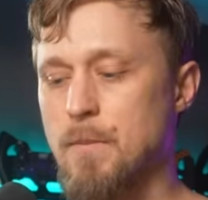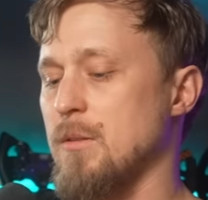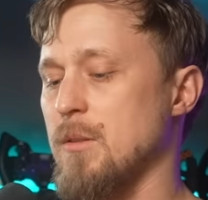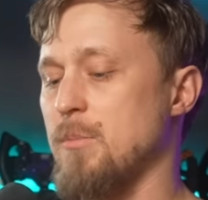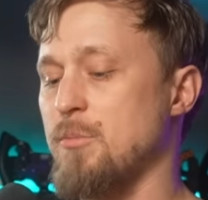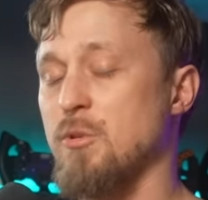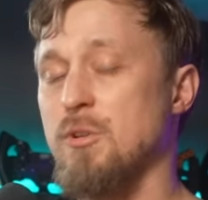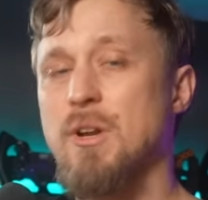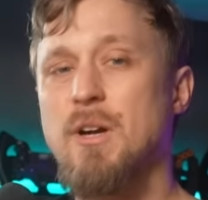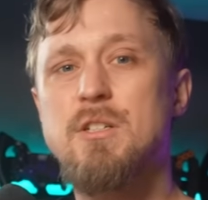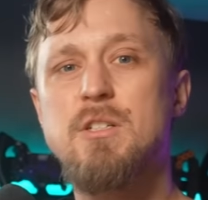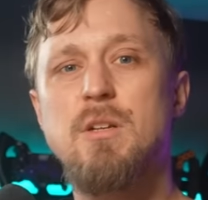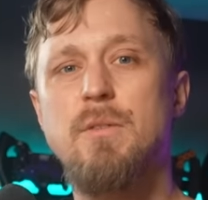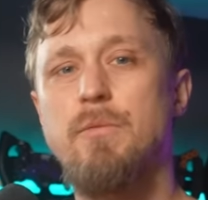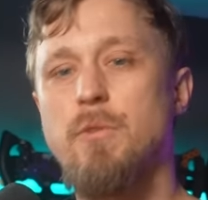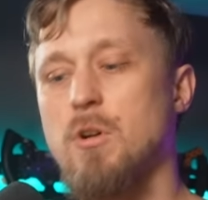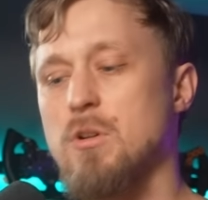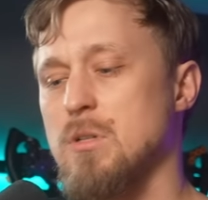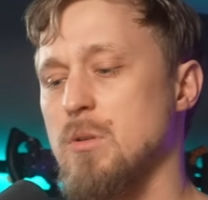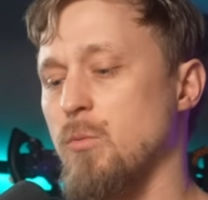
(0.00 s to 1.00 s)
The production
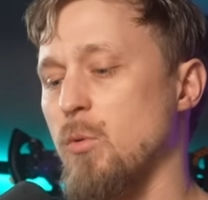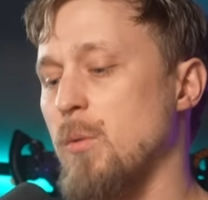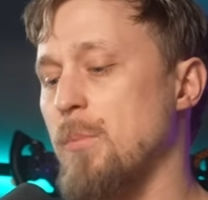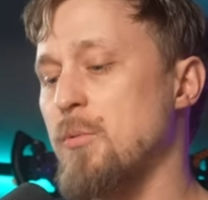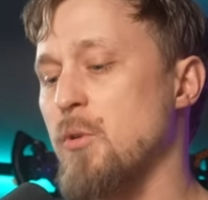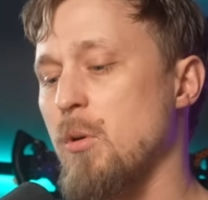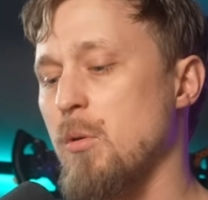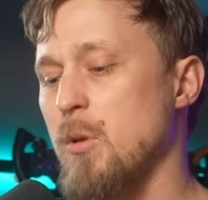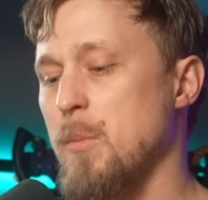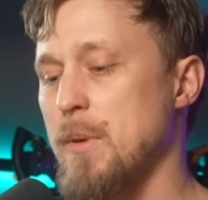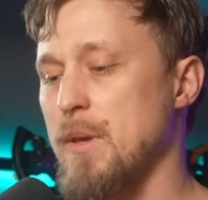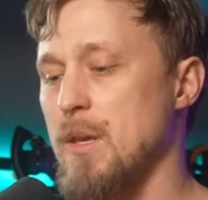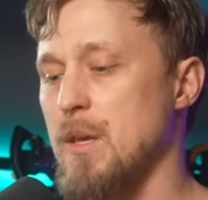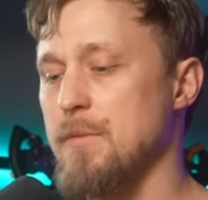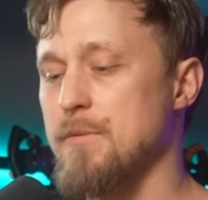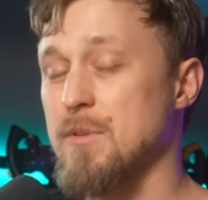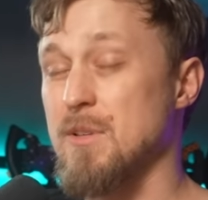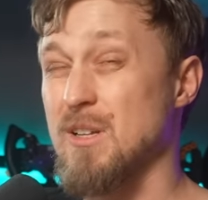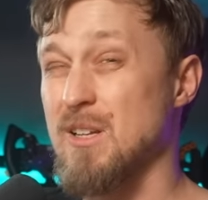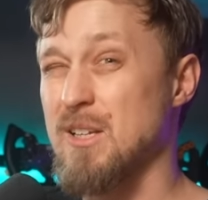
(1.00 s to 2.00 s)
version will probably be
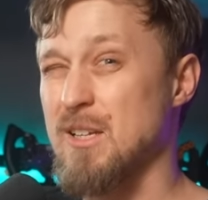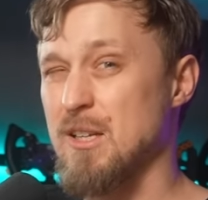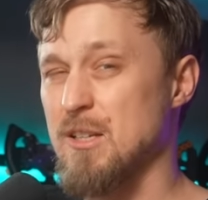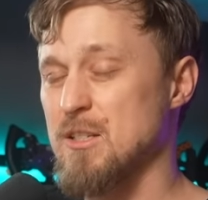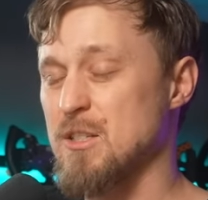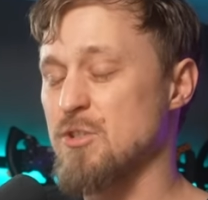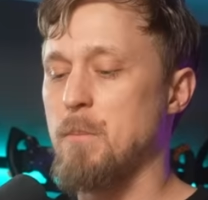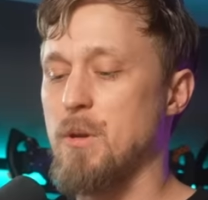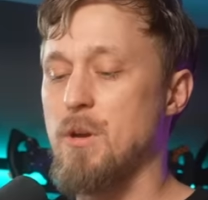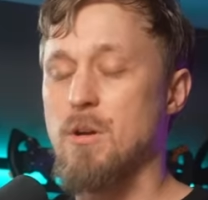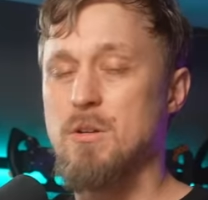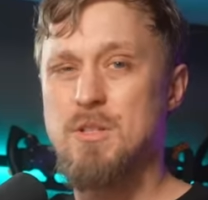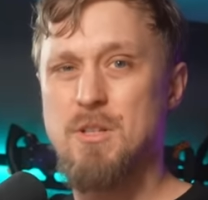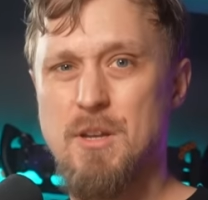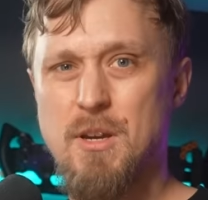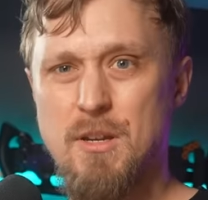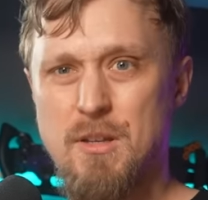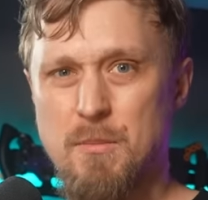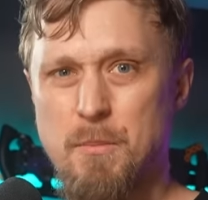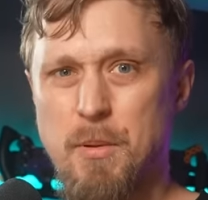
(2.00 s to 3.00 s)
even a little stronger
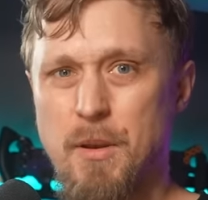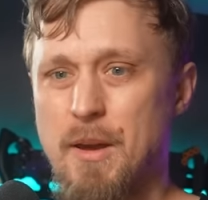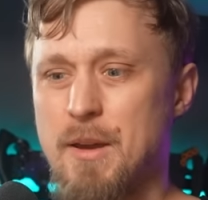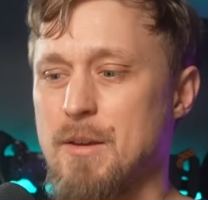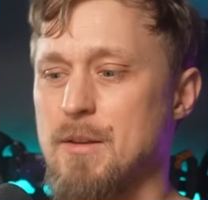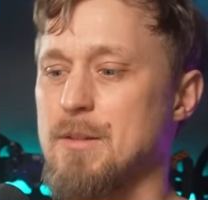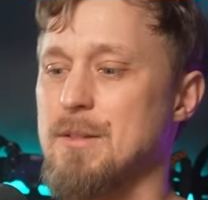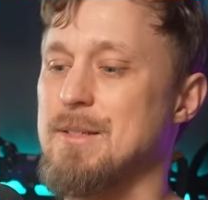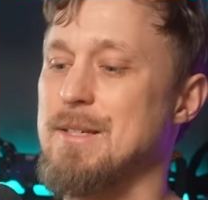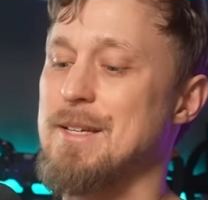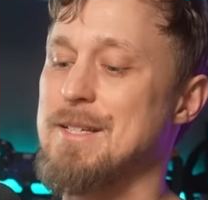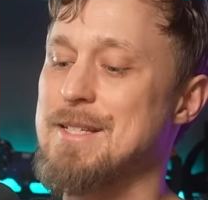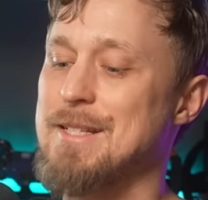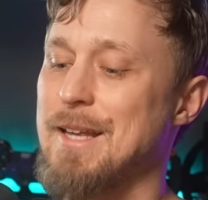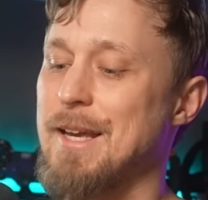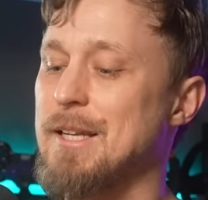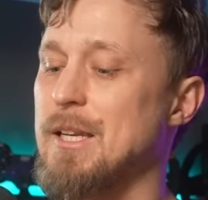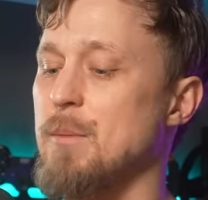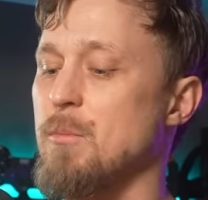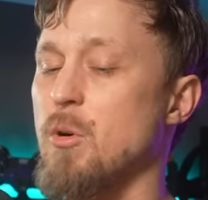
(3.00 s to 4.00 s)
because you can apply
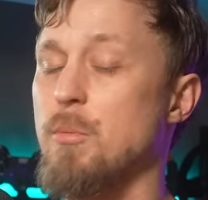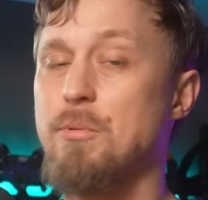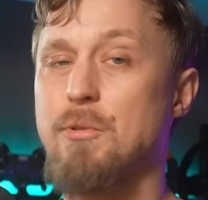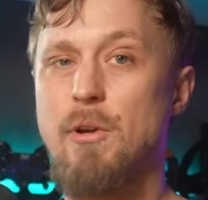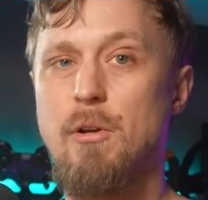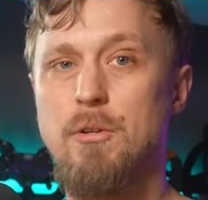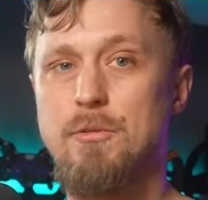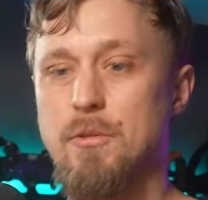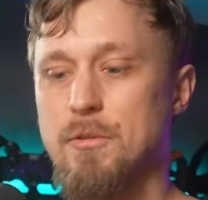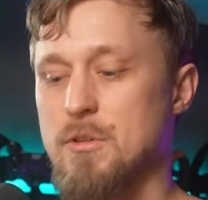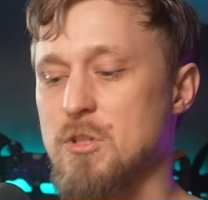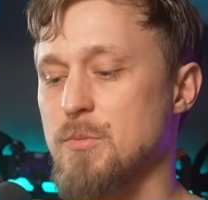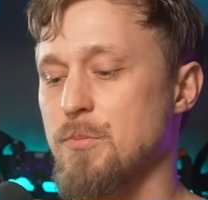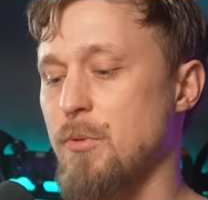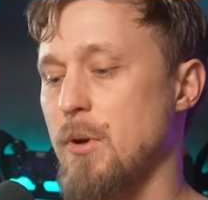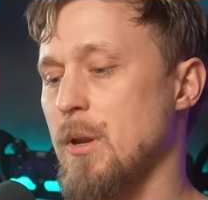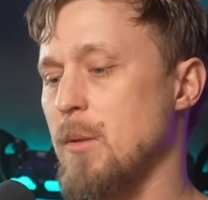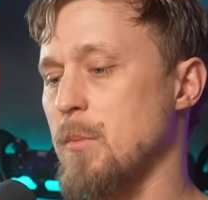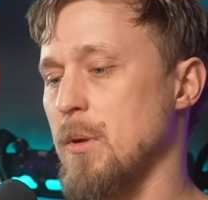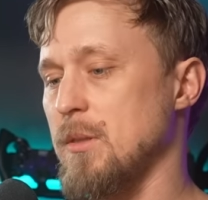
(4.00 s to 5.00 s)
slightly more
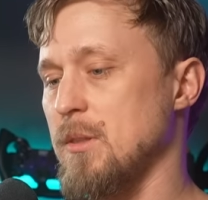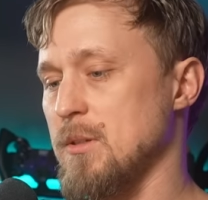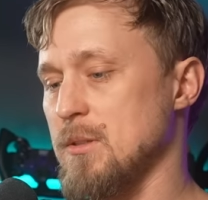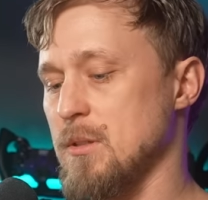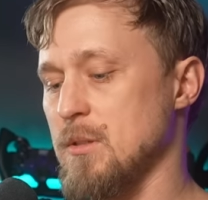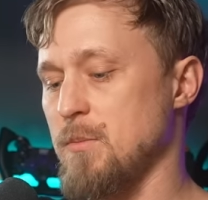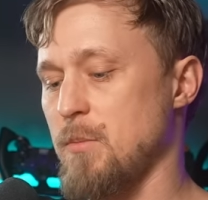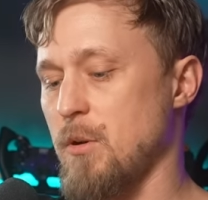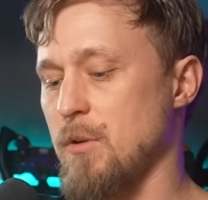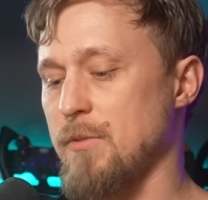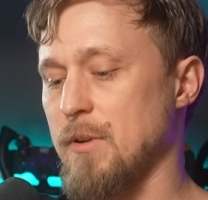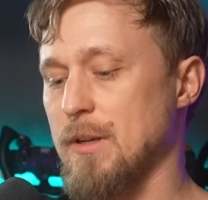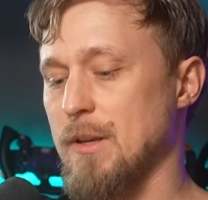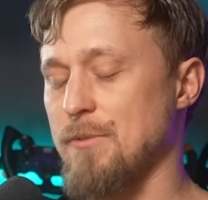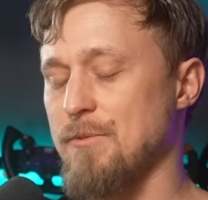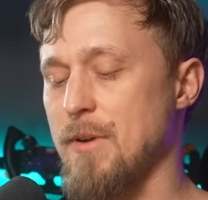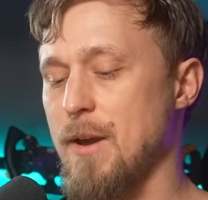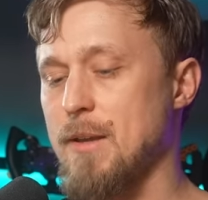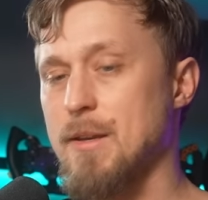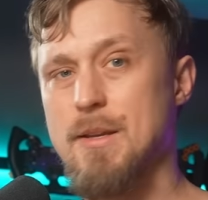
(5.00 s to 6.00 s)
preload on the spring, but this is
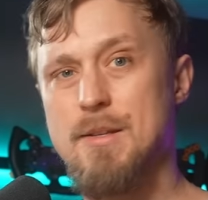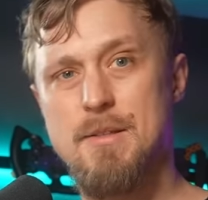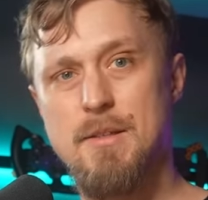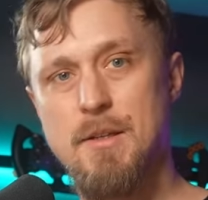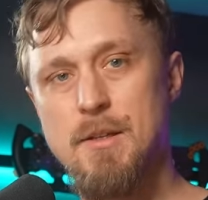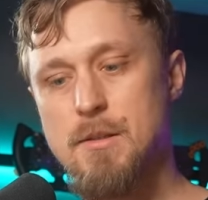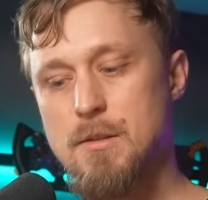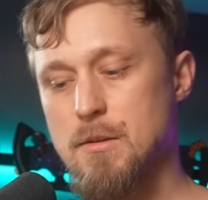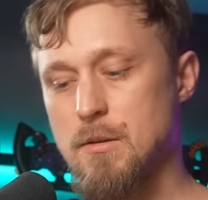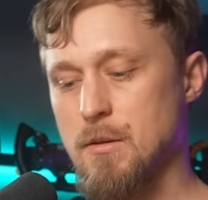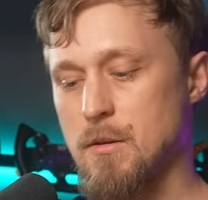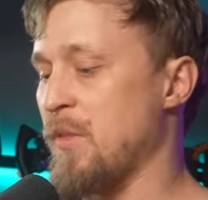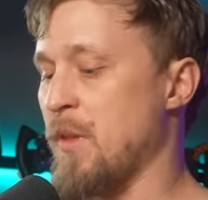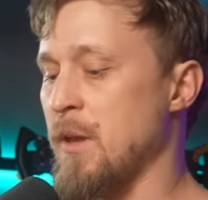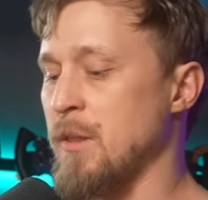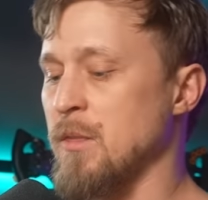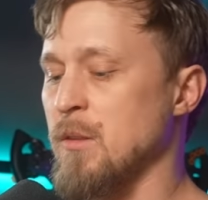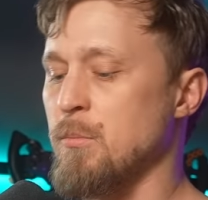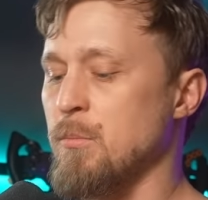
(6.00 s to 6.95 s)
perfectly fine as it is.